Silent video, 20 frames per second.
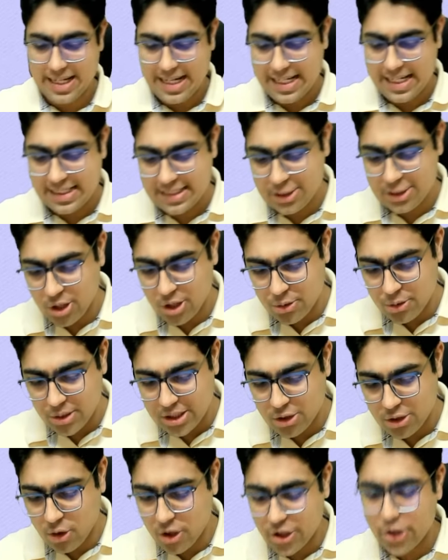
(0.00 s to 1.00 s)
let's say you are doing
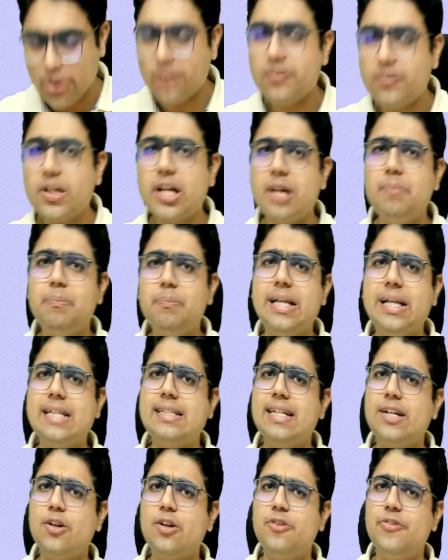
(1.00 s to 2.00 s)
the audit of the complete
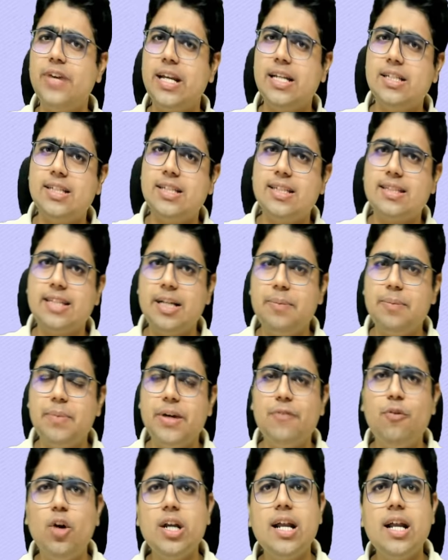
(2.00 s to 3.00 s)
set of financial
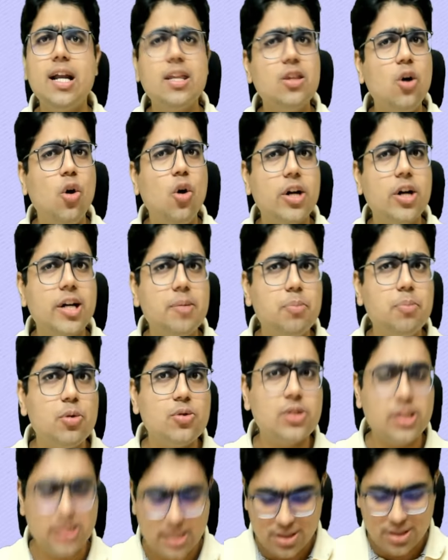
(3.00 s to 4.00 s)
statement, what are the audit
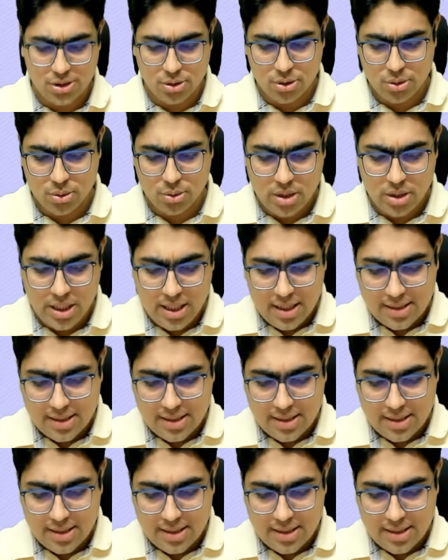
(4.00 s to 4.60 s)
procedures you do?